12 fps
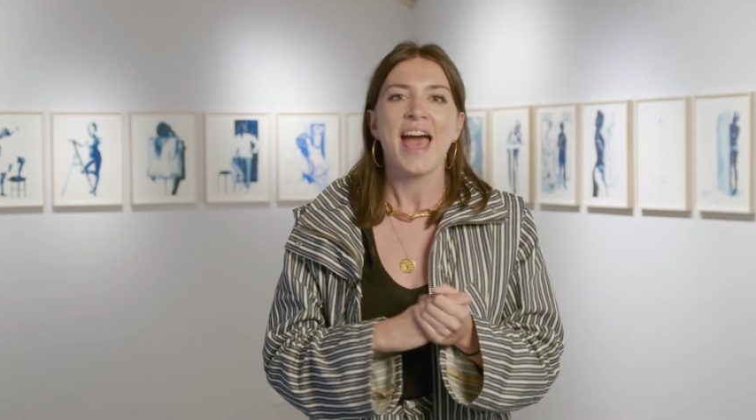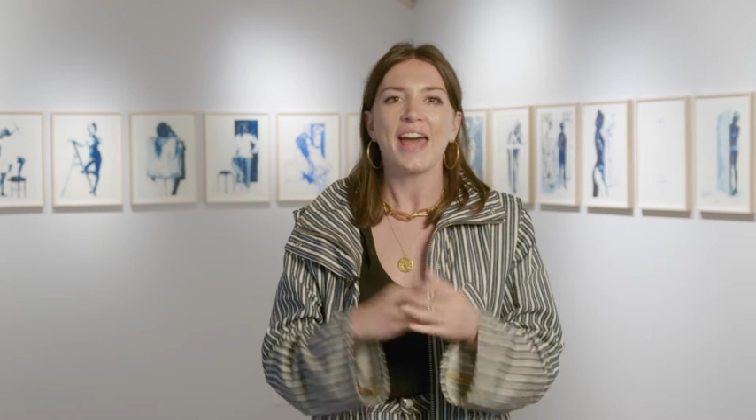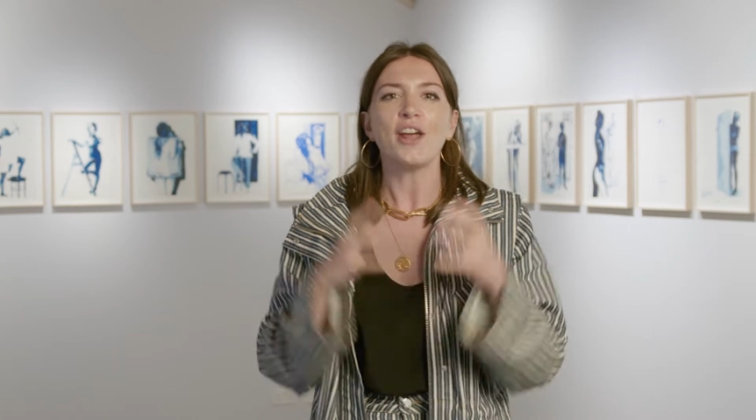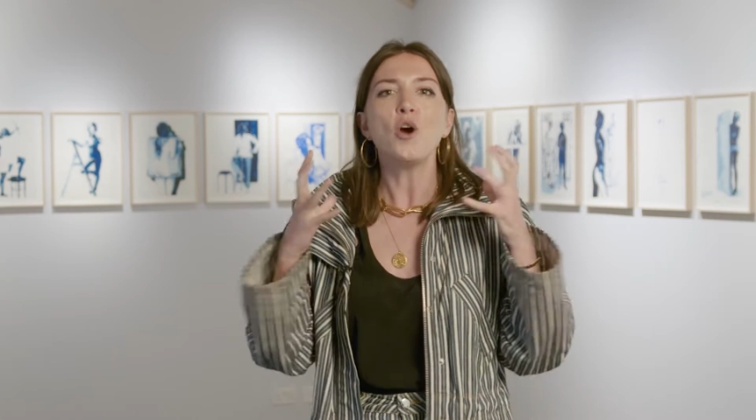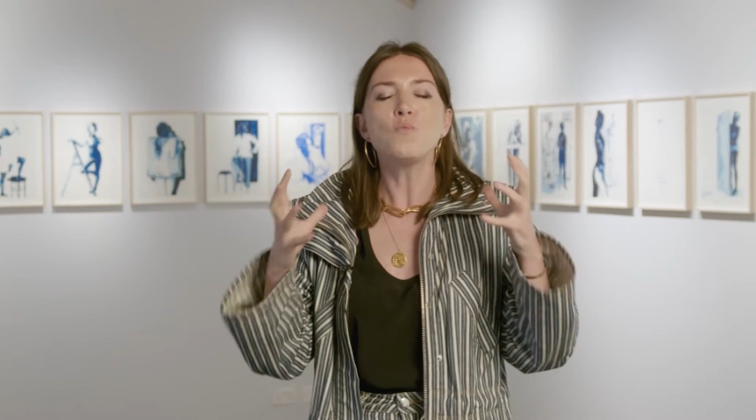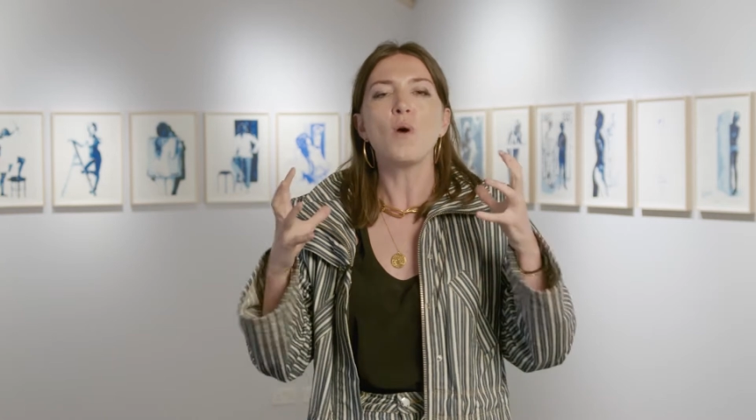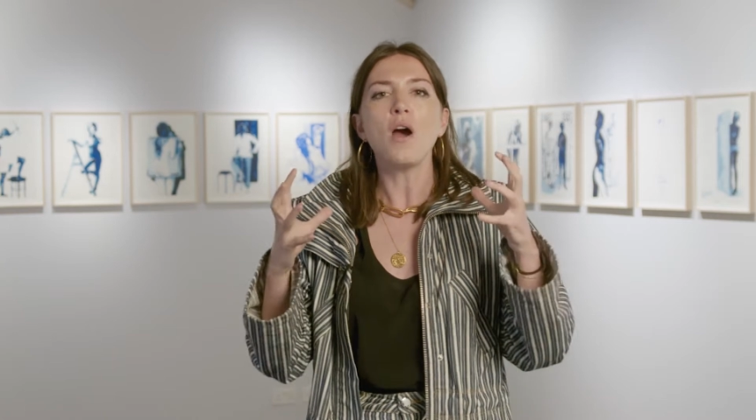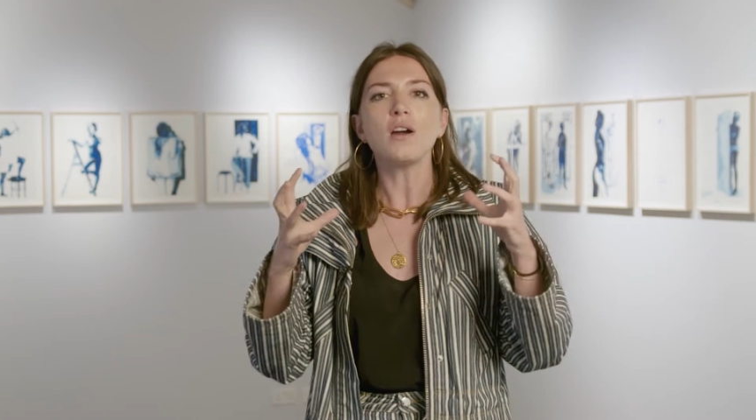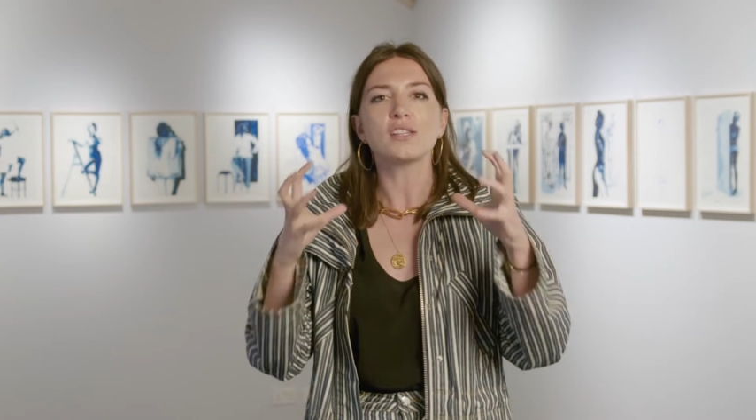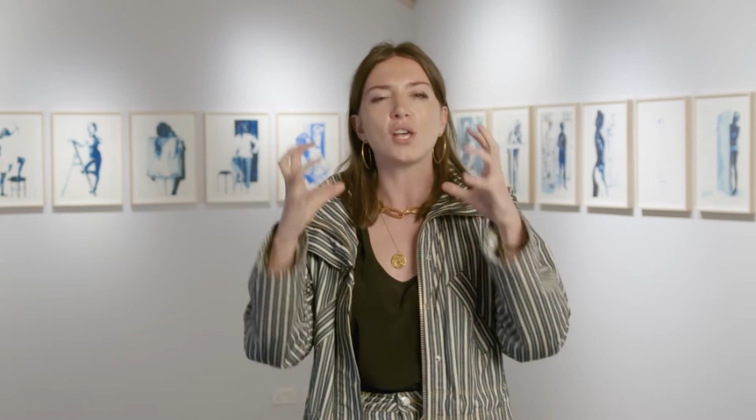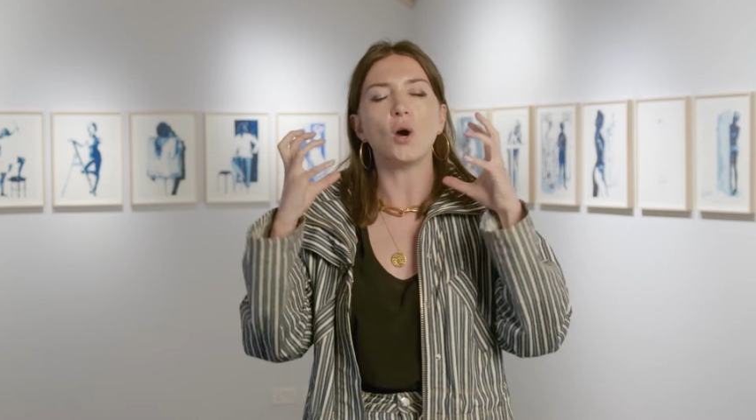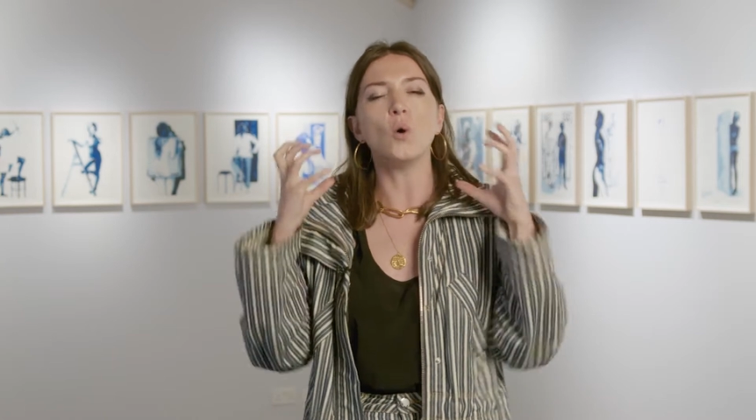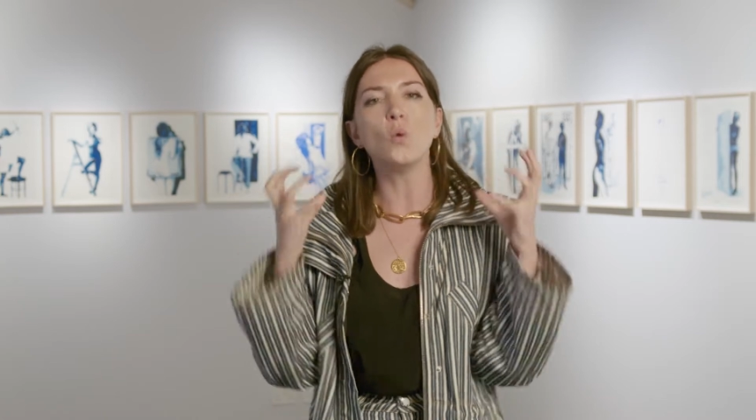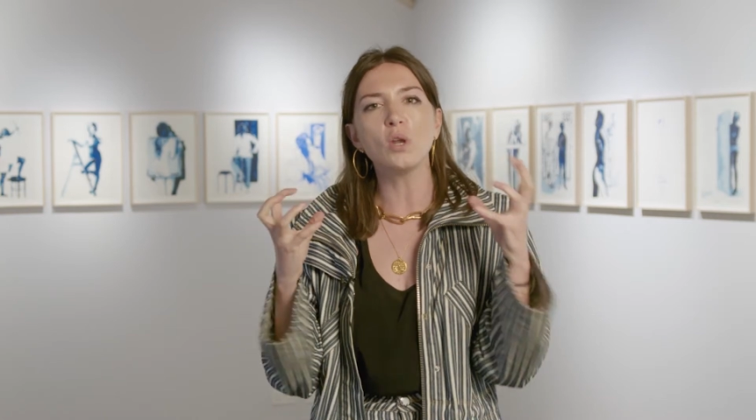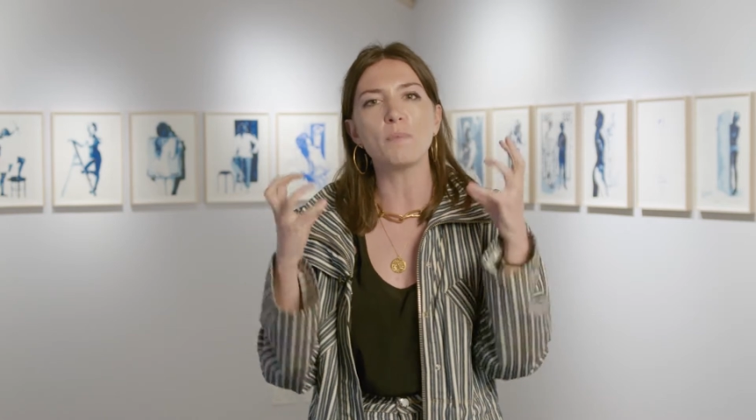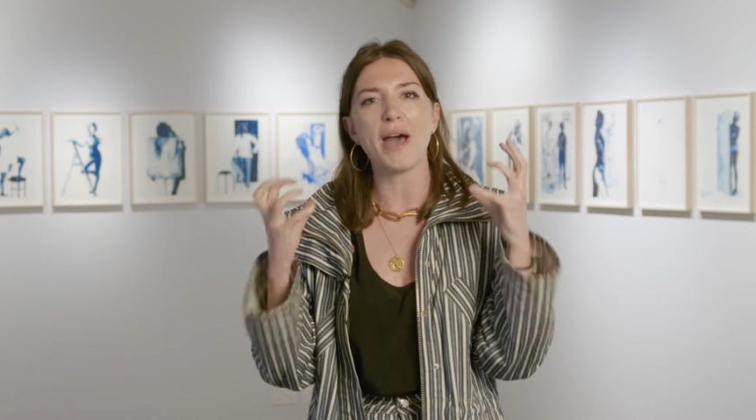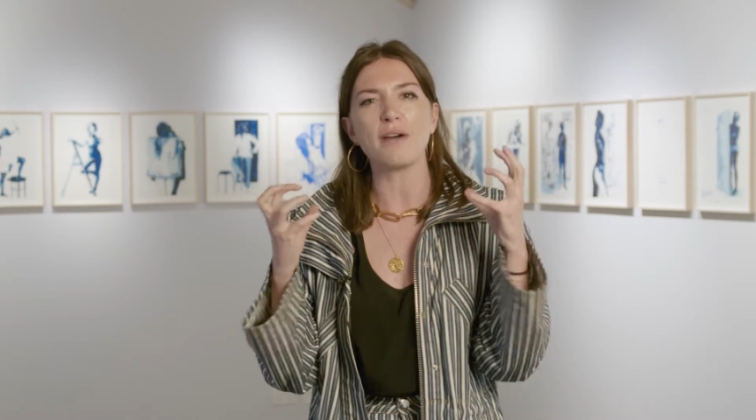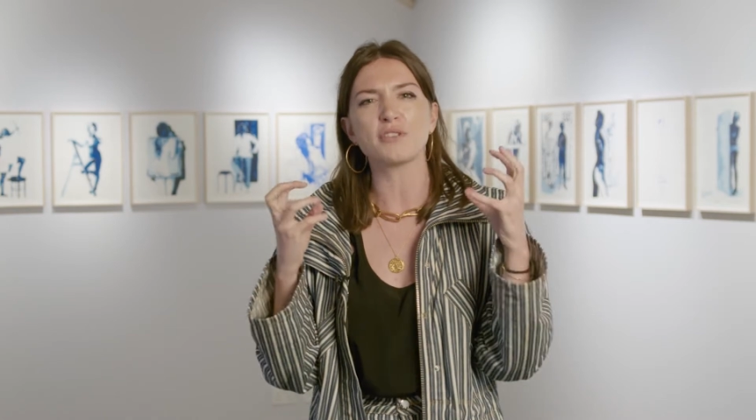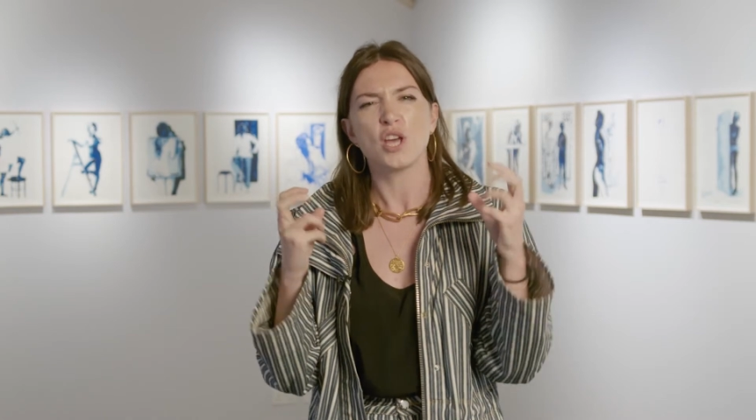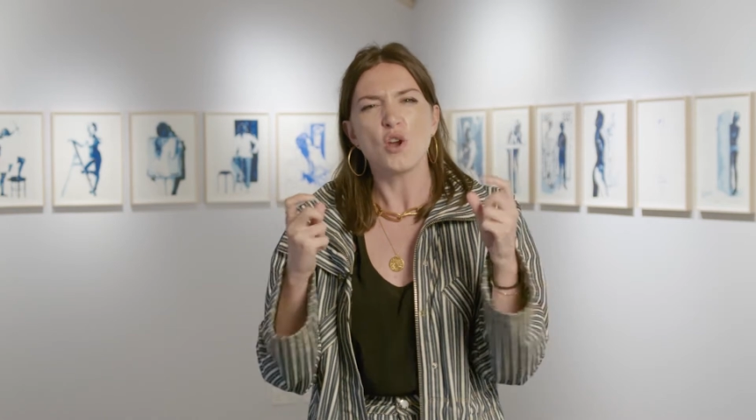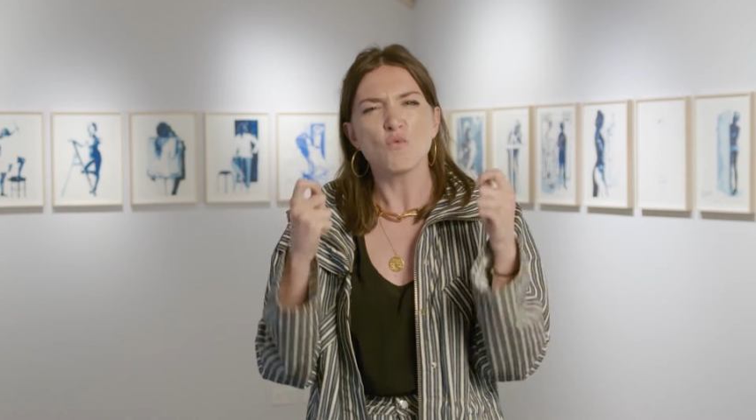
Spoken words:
and her works are all about